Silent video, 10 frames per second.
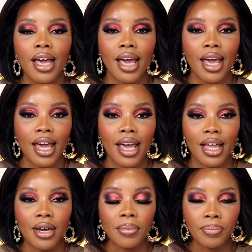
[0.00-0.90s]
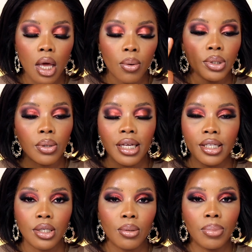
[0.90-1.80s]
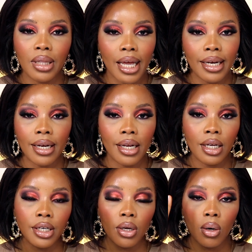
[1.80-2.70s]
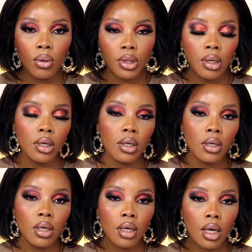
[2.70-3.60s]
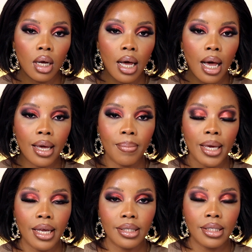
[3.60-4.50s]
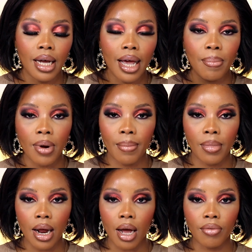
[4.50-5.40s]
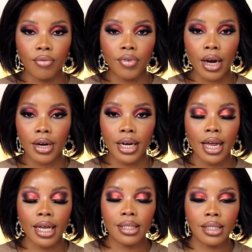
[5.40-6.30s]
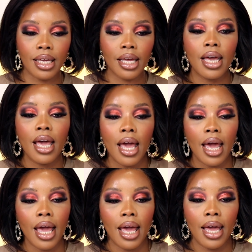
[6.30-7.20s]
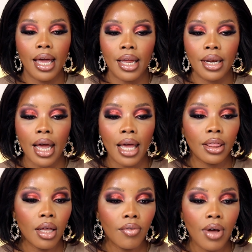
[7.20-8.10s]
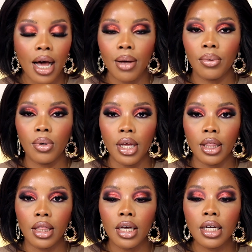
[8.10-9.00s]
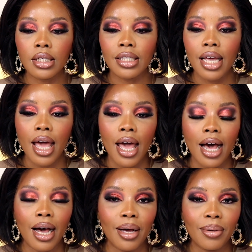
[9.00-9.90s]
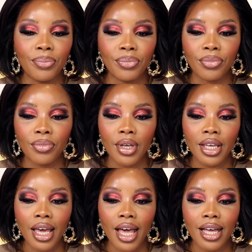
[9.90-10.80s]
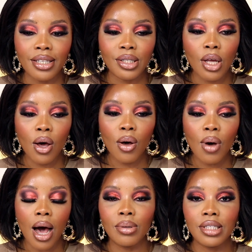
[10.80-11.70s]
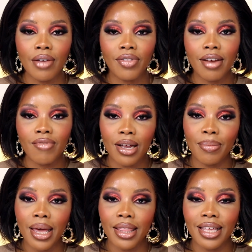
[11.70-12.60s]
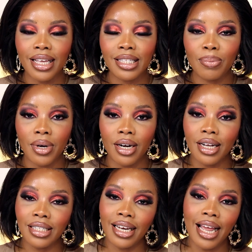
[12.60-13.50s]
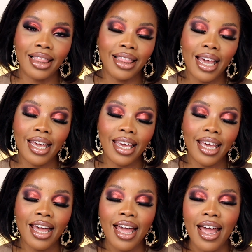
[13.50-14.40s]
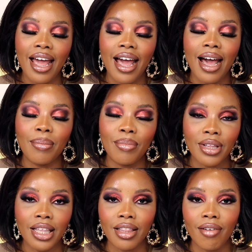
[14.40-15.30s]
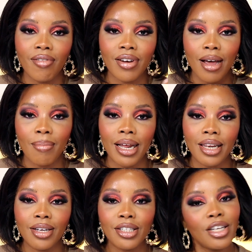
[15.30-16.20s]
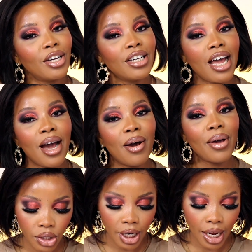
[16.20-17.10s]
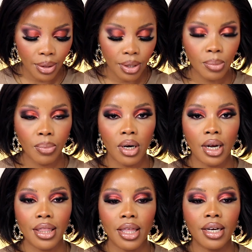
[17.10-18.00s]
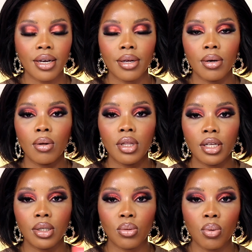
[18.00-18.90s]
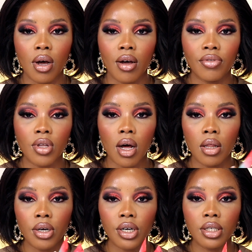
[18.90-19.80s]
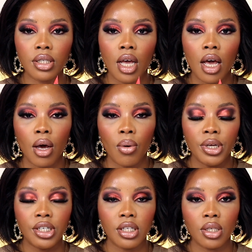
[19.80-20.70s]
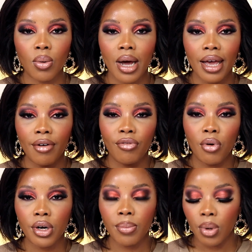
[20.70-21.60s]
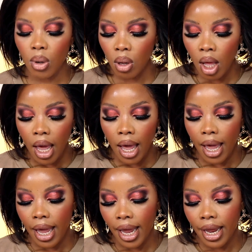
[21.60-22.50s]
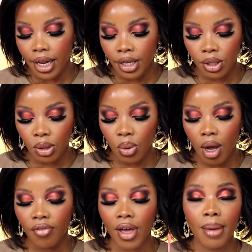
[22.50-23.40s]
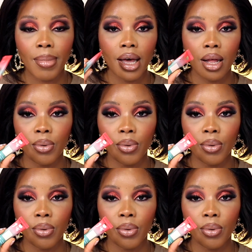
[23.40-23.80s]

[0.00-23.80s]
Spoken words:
and it was so easy to blend, you know, the eye base, the eye primer out very nicely, and I love how it looks. Yeah, so I would definitely recommend this product and I like it. I'm really loving how my look turned out. Check out this product. I think they're only $12, which is quite affordable, and it's 12 ml,